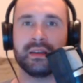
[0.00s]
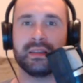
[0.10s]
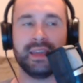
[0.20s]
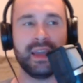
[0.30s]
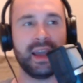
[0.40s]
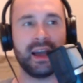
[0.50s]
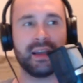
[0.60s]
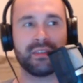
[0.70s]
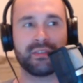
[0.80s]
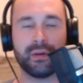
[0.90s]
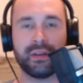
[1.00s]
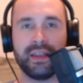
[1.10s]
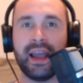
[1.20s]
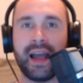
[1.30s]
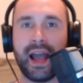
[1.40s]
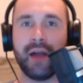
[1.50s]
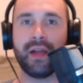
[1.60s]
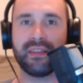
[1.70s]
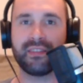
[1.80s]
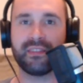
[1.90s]
Yeah,
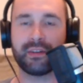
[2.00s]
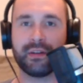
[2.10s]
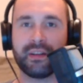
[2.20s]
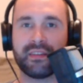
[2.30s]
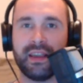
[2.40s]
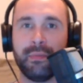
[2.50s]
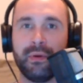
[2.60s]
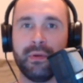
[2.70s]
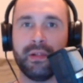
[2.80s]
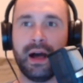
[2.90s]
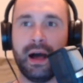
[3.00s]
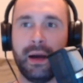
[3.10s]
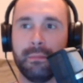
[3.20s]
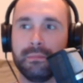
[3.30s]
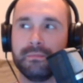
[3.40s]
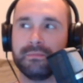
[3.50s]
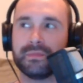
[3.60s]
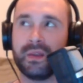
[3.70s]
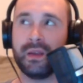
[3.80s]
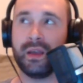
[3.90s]
Outlast is a good example.
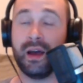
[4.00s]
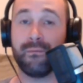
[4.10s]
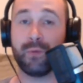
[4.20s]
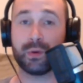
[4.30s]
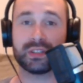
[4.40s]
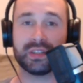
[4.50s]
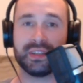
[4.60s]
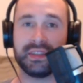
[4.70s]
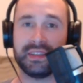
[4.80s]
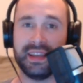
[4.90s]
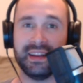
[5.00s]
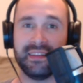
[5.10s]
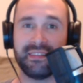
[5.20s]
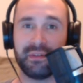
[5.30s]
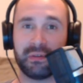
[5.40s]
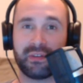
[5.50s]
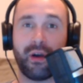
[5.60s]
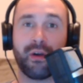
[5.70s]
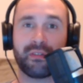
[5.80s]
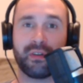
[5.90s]
Unfortunately, the indie sphere is
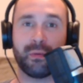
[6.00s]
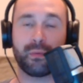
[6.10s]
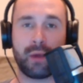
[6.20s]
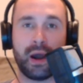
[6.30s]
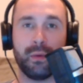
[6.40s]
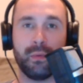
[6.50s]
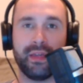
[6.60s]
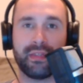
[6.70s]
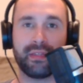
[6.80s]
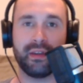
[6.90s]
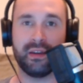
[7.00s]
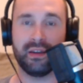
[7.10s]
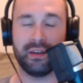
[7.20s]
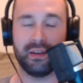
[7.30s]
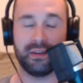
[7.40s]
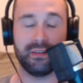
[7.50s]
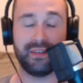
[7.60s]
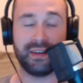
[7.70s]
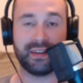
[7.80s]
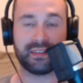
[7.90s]
also wrought with
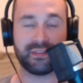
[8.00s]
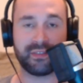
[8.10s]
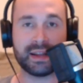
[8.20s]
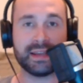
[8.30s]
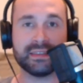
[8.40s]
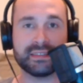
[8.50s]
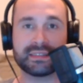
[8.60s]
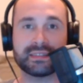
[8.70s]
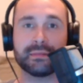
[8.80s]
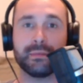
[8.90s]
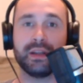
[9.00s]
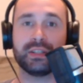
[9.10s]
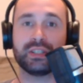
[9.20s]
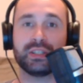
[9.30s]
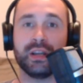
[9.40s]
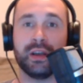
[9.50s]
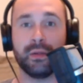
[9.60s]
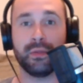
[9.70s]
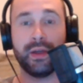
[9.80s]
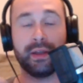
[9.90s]
Five Nights at Freddy's, which,
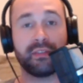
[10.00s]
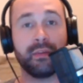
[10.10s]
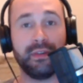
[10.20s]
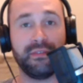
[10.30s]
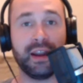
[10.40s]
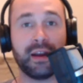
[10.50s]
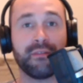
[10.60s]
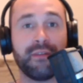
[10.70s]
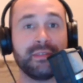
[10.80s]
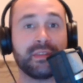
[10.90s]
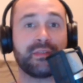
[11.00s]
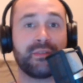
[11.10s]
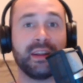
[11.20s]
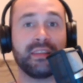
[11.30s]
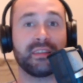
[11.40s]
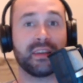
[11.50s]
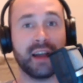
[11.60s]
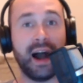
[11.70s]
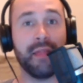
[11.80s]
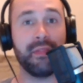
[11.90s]
to be fair, Five Nights at Freddy's
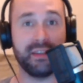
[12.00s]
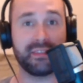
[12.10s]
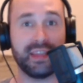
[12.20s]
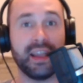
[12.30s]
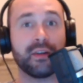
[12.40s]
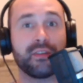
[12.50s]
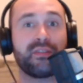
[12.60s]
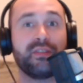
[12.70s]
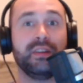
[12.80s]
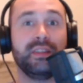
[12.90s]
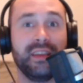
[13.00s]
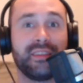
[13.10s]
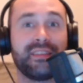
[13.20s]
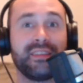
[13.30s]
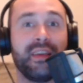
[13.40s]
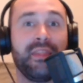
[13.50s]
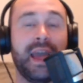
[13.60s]
got this. They understood this.